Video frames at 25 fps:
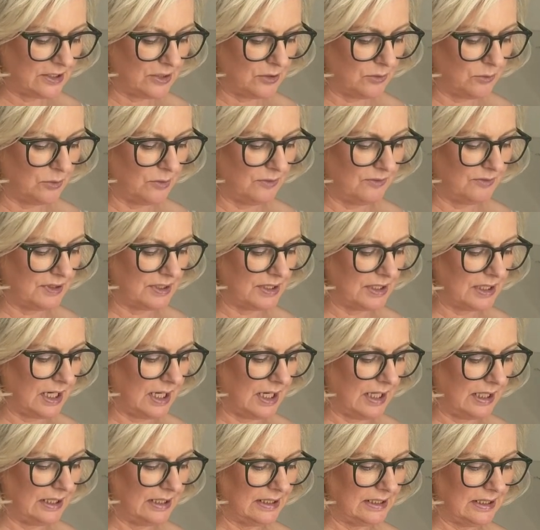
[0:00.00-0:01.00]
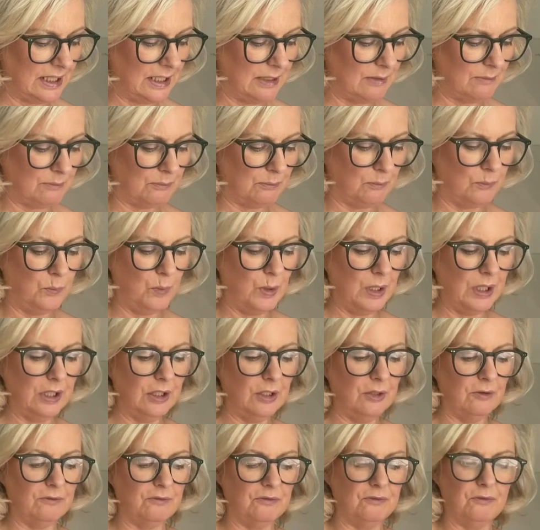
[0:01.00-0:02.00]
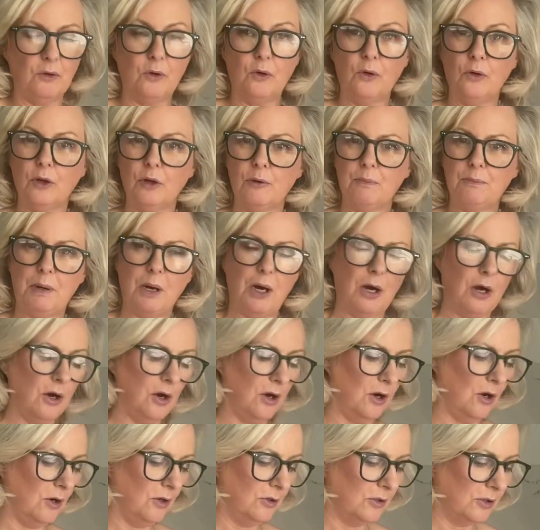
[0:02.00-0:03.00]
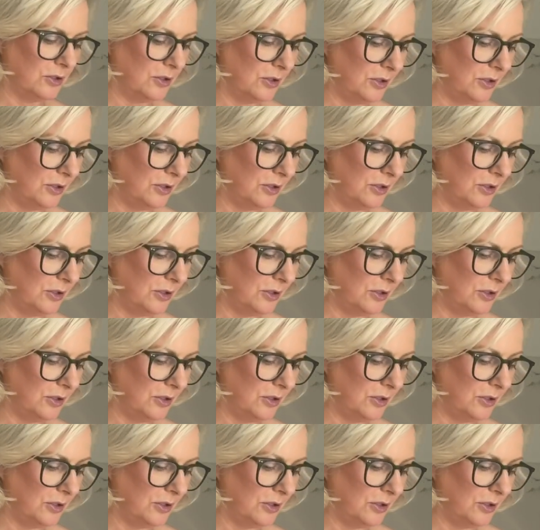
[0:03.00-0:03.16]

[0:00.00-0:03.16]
sort of size, it will fall apart. So